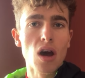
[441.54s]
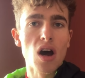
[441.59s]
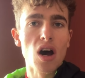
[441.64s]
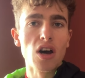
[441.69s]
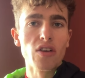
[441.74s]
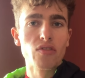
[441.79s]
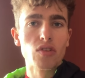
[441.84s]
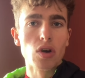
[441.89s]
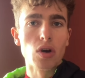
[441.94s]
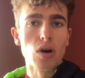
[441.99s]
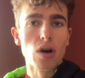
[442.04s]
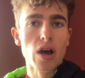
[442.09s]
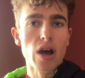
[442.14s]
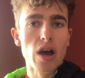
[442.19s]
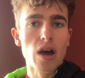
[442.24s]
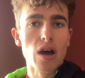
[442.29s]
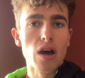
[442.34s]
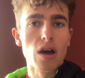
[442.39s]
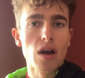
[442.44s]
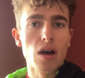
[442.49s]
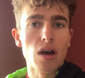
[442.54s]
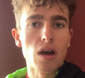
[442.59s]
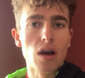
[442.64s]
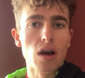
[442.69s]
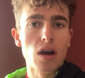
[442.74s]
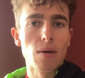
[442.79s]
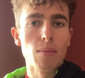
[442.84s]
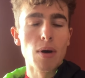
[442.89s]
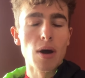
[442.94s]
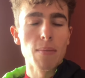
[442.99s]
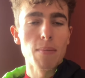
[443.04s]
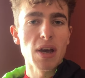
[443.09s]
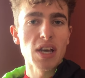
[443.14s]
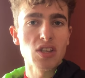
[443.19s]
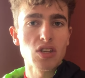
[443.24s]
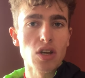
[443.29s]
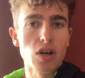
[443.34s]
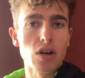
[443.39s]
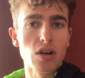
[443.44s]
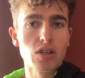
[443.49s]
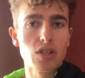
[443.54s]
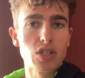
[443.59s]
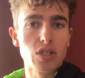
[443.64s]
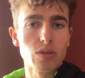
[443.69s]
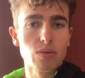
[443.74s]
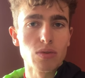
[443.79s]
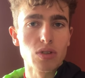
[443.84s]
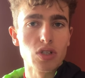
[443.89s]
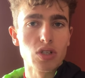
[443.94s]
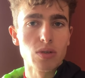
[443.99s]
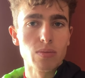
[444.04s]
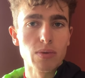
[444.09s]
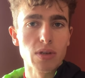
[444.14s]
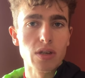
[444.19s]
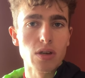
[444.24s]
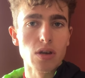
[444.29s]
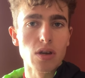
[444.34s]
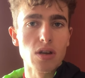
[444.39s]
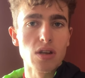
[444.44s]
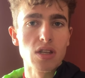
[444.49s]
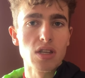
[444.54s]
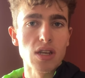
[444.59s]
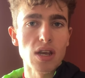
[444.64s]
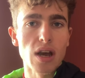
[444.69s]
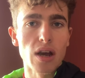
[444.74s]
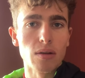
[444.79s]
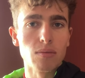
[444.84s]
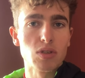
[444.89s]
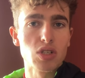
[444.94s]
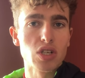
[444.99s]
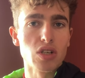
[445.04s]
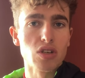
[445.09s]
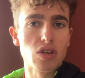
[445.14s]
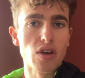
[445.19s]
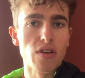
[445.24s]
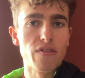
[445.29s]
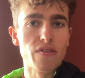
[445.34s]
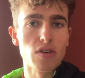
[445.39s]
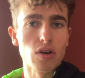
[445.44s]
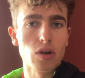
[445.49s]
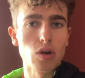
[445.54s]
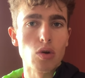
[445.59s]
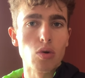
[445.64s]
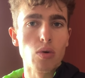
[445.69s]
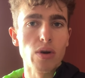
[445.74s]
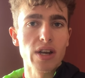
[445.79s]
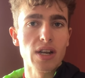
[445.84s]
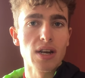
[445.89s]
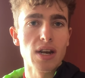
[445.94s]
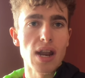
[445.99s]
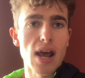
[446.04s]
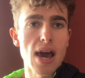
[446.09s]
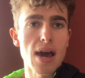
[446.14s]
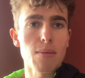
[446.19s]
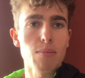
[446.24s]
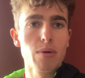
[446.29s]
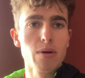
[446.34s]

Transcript: I've got my massage, which is good. I'm just going to go for a quick nap.